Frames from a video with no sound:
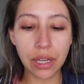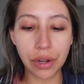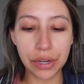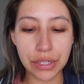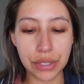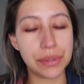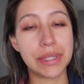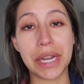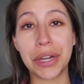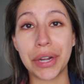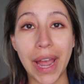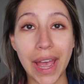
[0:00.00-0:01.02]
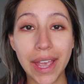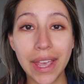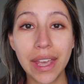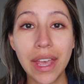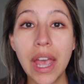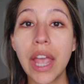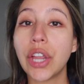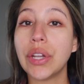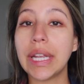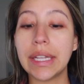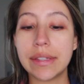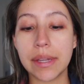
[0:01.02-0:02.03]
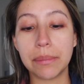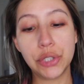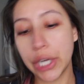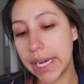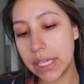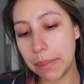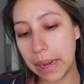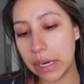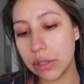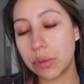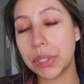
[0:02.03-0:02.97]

all you do is take your egg, you need some cherry tomatoes,